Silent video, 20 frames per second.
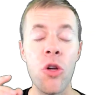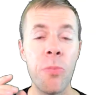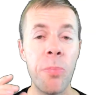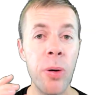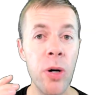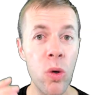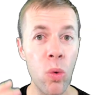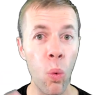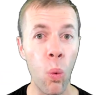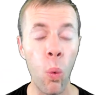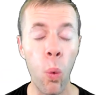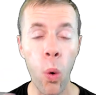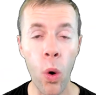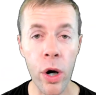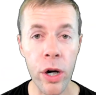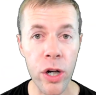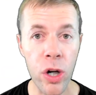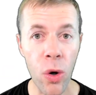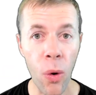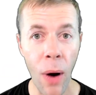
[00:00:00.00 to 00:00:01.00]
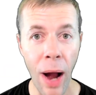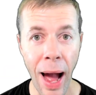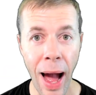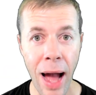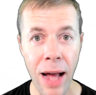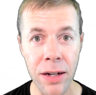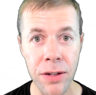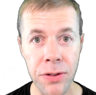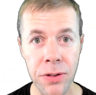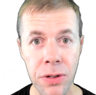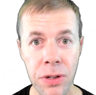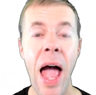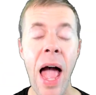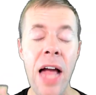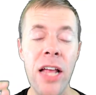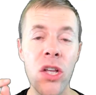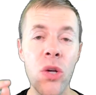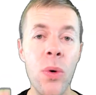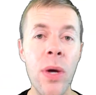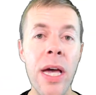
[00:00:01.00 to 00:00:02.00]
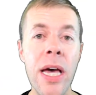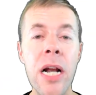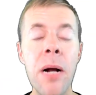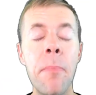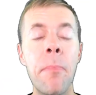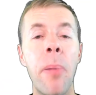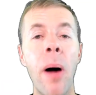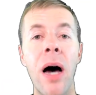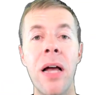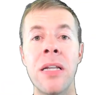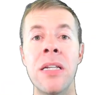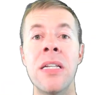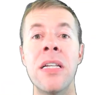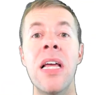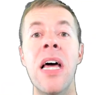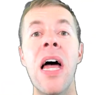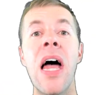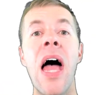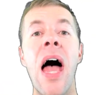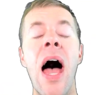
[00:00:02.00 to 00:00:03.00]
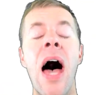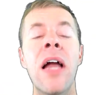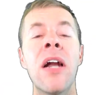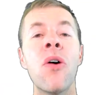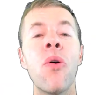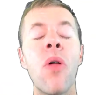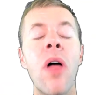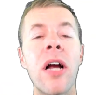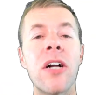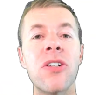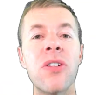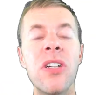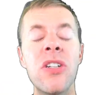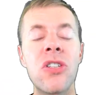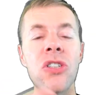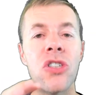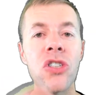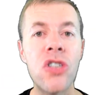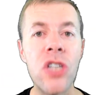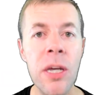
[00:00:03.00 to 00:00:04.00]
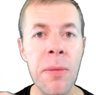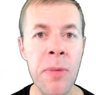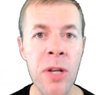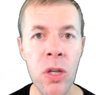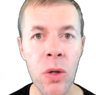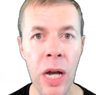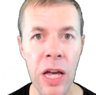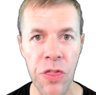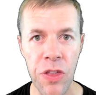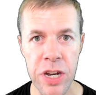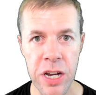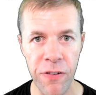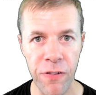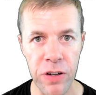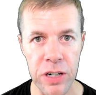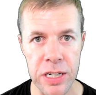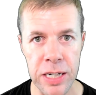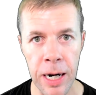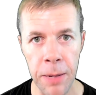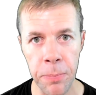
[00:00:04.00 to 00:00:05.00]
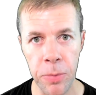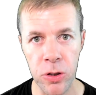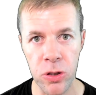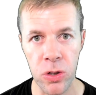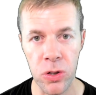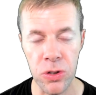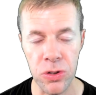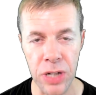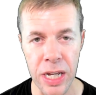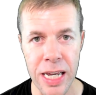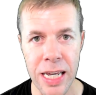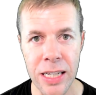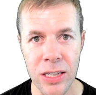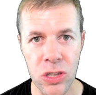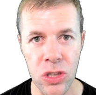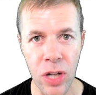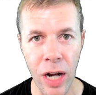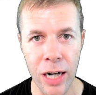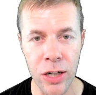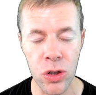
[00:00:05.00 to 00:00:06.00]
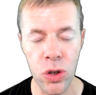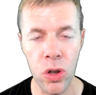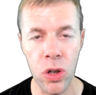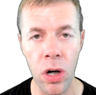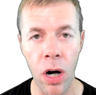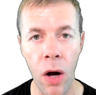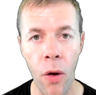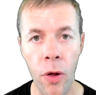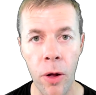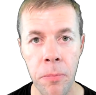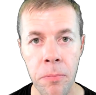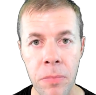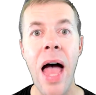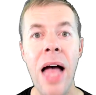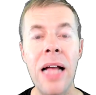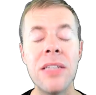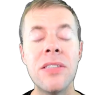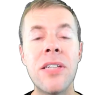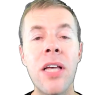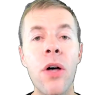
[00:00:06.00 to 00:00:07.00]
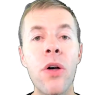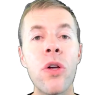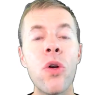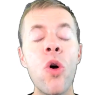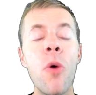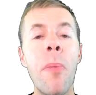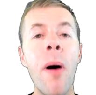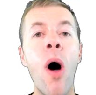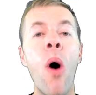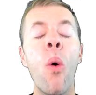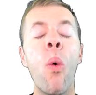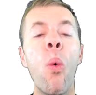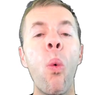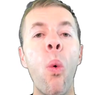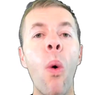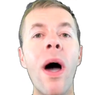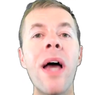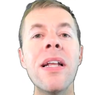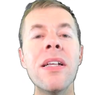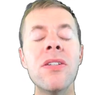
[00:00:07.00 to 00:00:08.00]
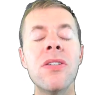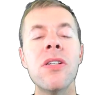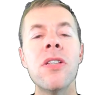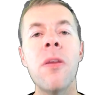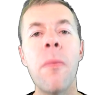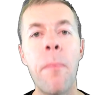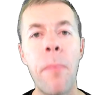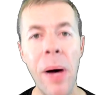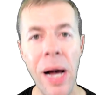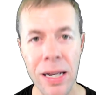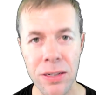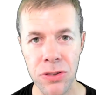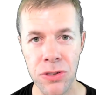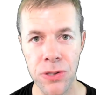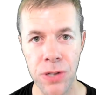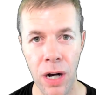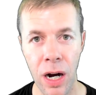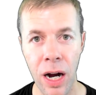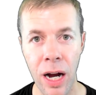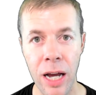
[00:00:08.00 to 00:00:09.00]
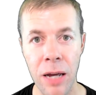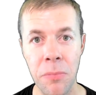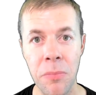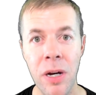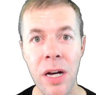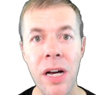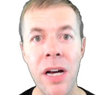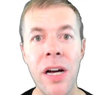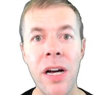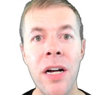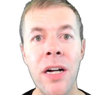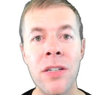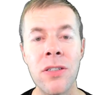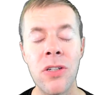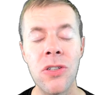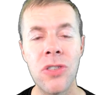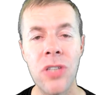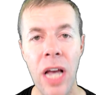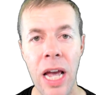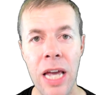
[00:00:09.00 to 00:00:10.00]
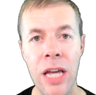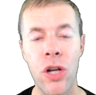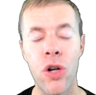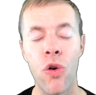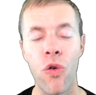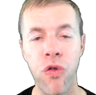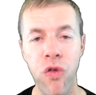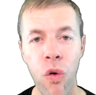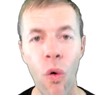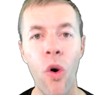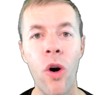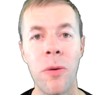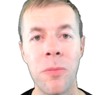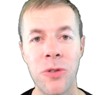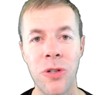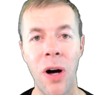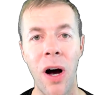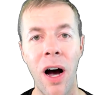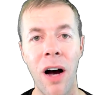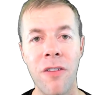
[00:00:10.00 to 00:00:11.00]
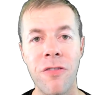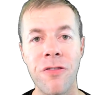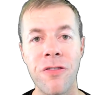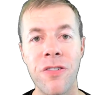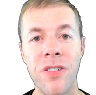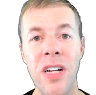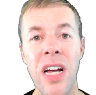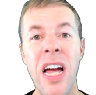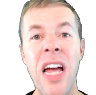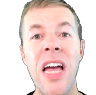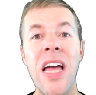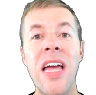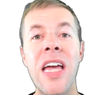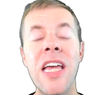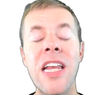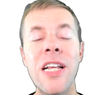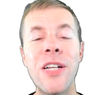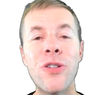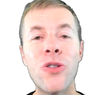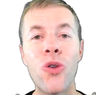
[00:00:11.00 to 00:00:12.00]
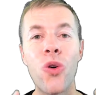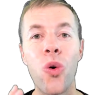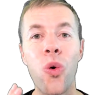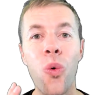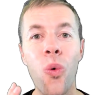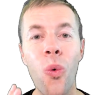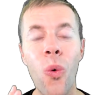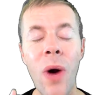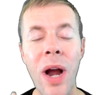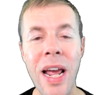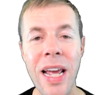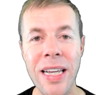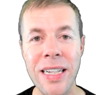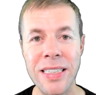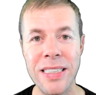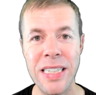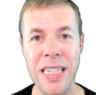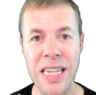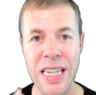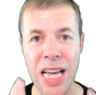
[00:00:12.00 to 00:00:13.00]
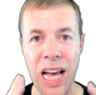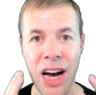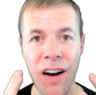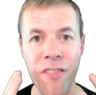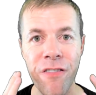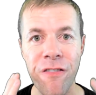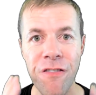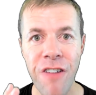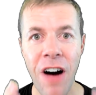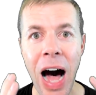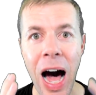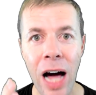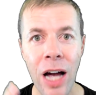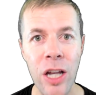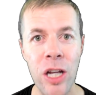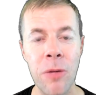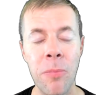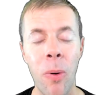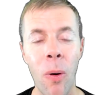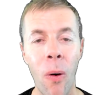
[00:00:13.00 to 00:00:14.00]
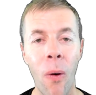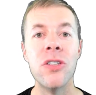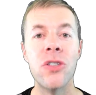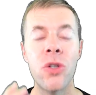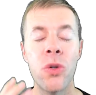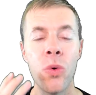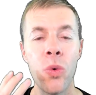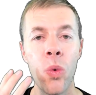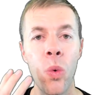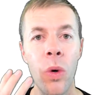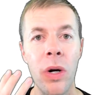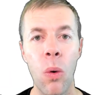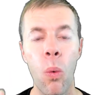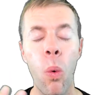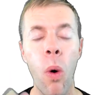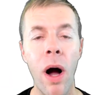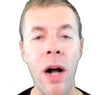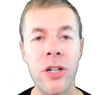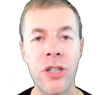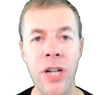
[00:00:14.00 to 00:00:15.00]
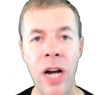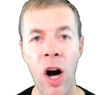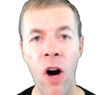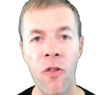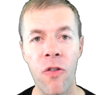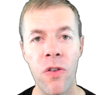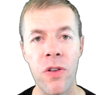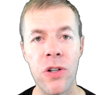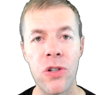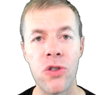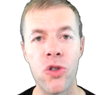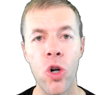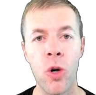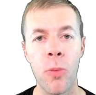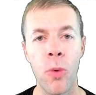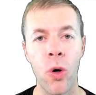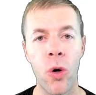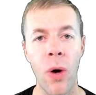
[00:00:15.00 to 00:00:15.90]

you put where you're at, and you hit a button, and it'll actually simulate the different temperatures inside your column and tell you about when is the best time to take your forms off. It is crazy valuable to watch out for this thermal